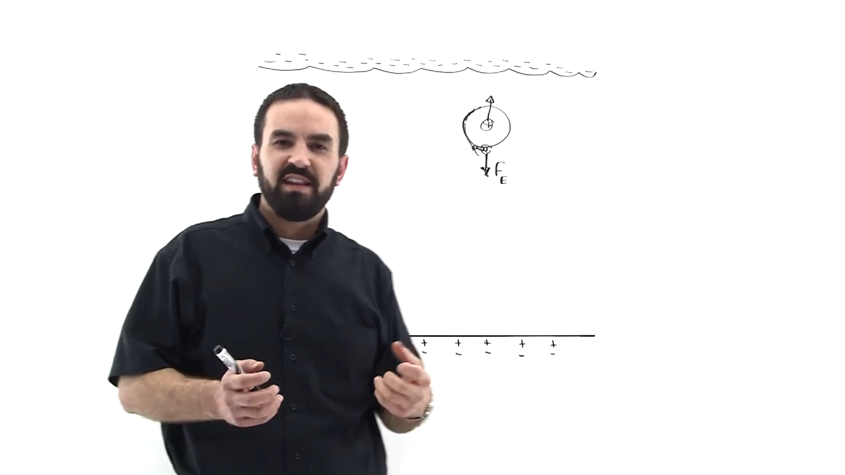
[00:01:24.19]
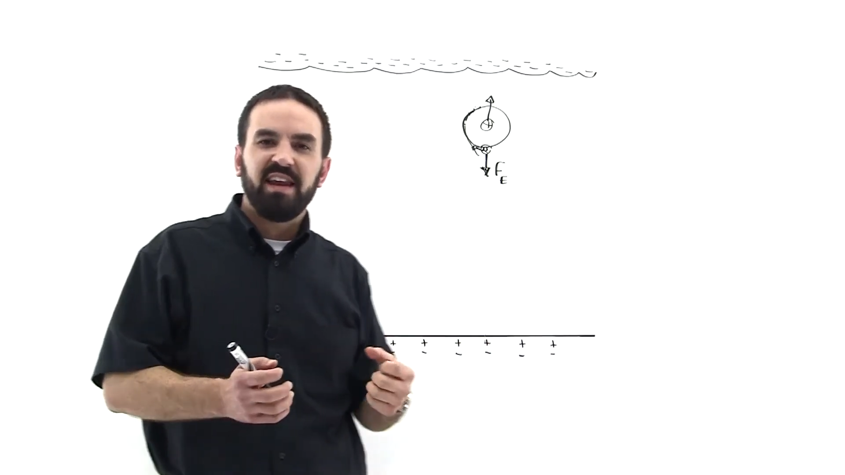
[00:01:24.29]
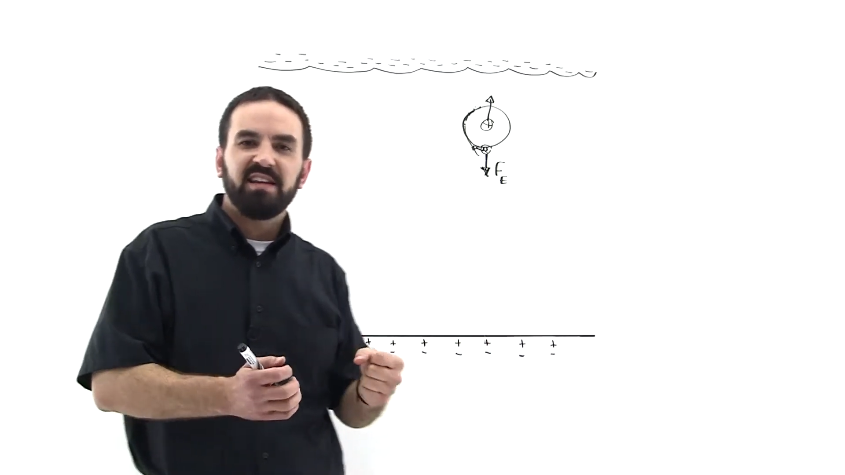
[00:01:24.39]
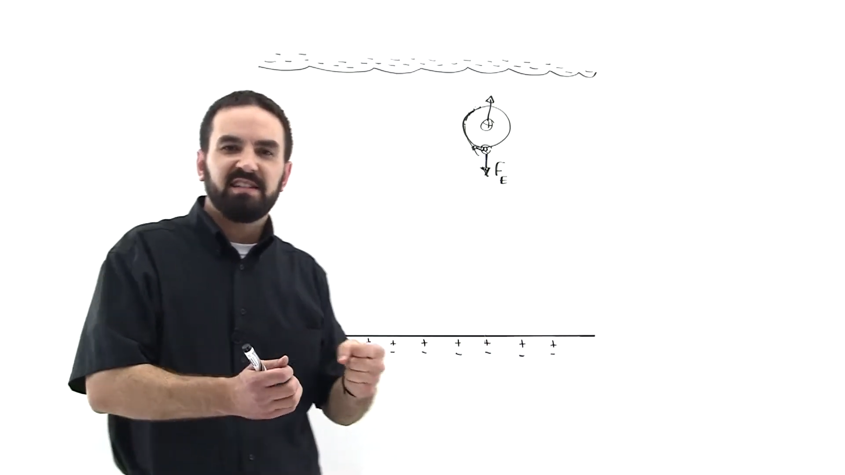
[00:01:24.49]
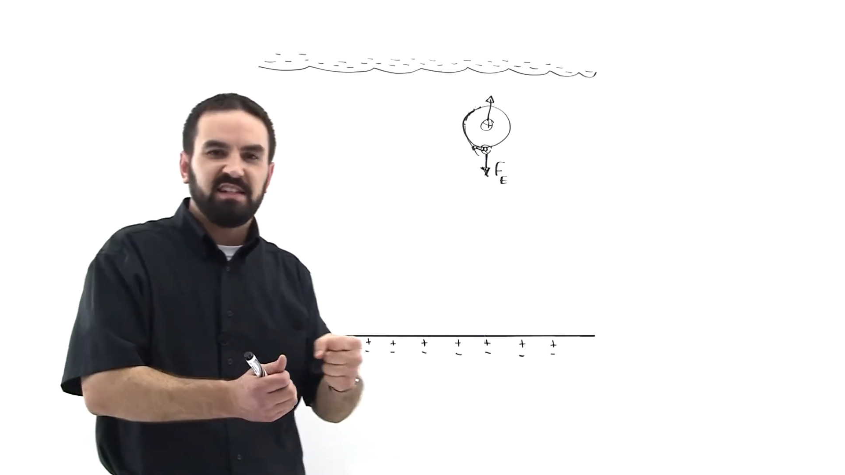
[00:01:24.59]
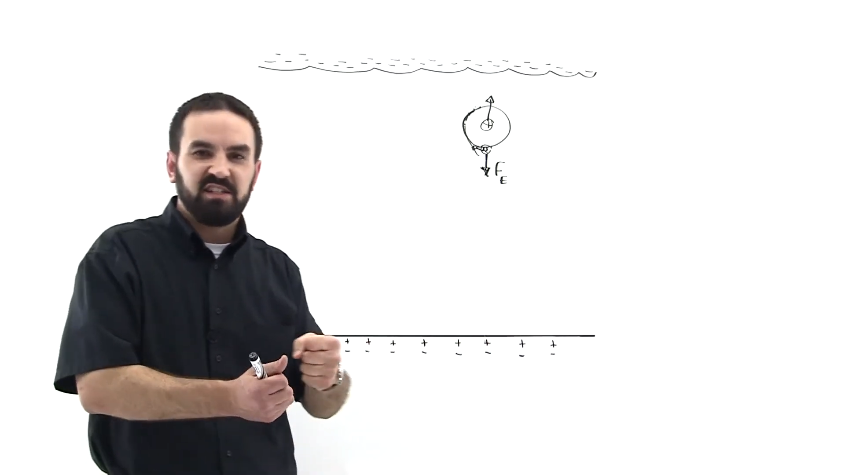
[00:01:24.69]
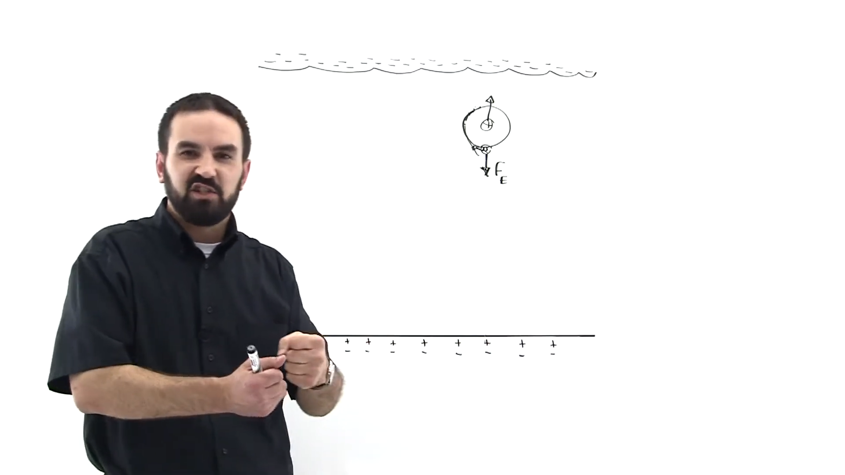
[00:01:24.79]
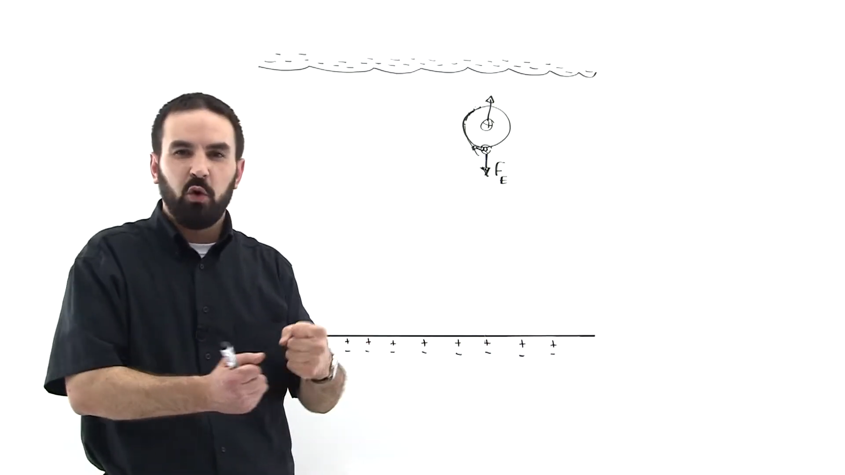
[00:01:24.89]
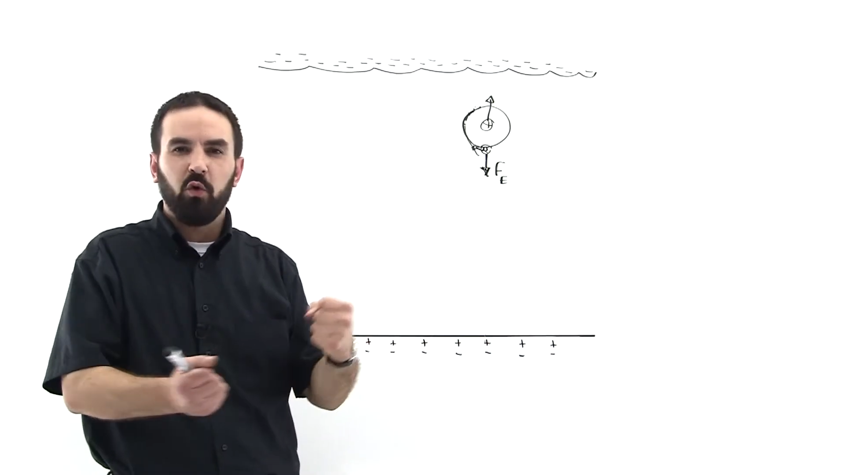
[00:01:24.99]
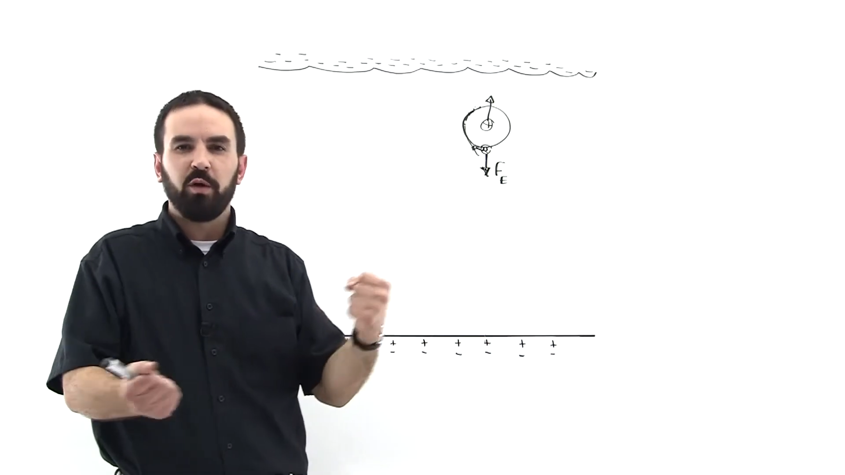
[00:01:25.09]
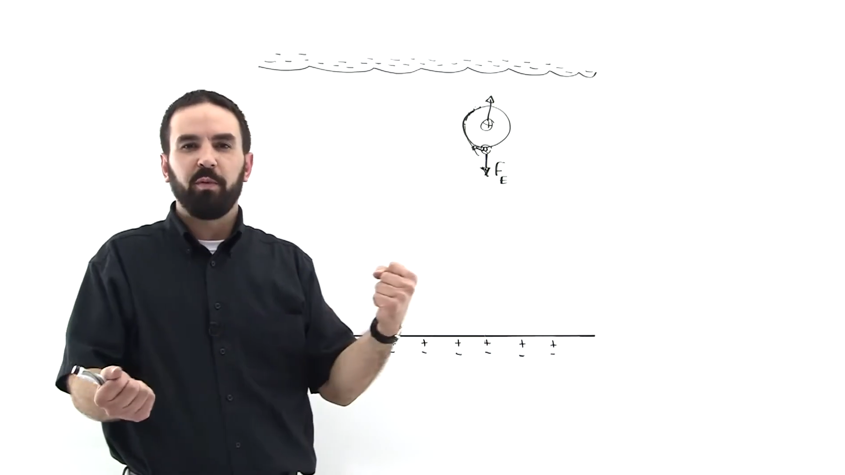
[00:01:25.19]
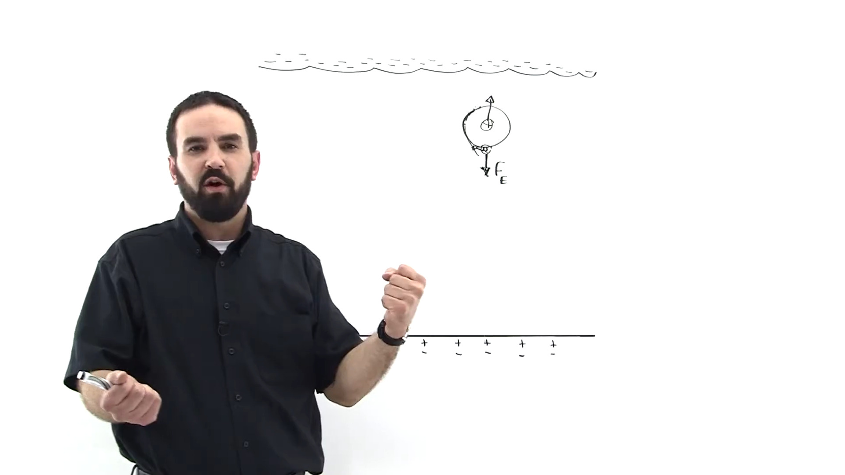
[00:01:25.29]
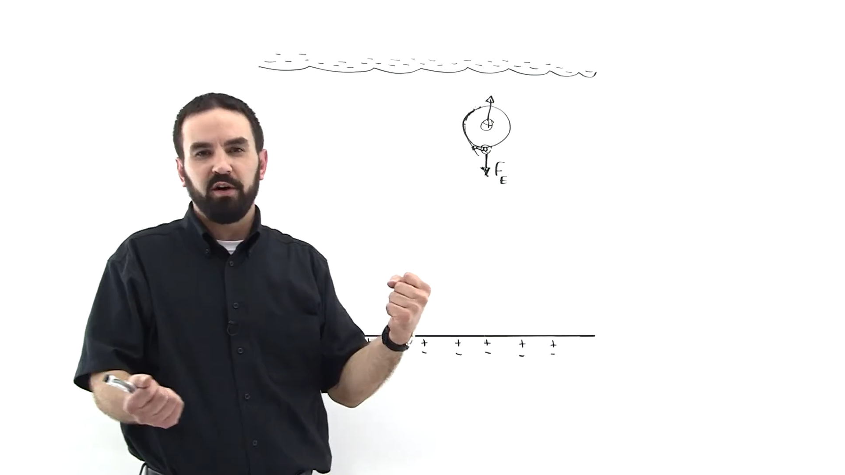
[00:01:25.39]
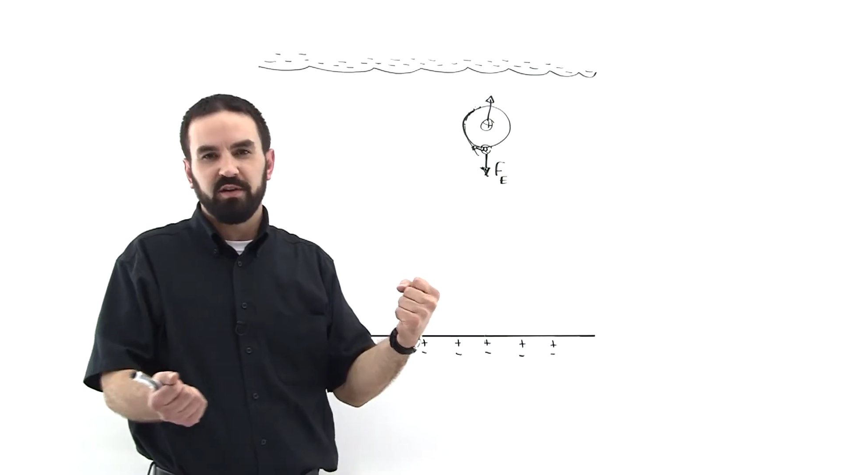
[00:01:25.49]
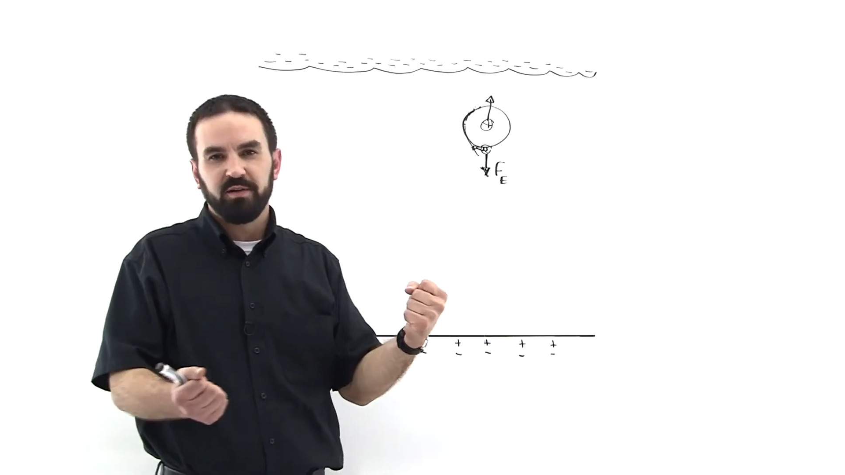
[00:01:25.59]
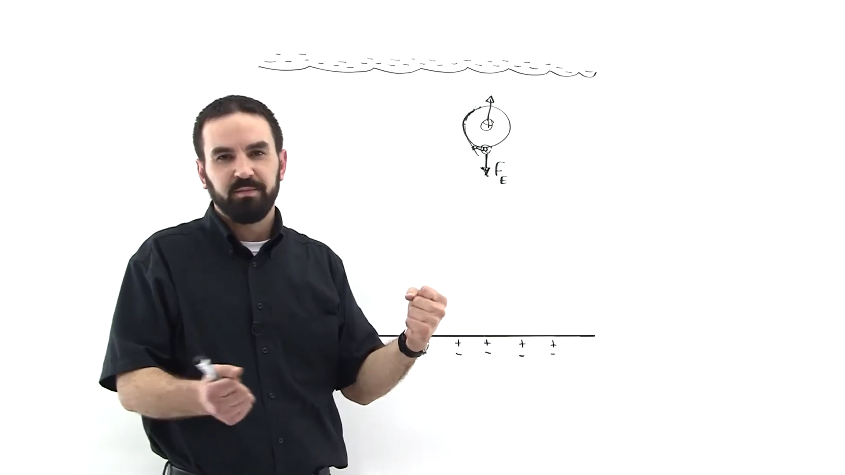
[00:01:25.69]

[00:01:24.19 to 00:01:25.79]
And that is, it's torn apart.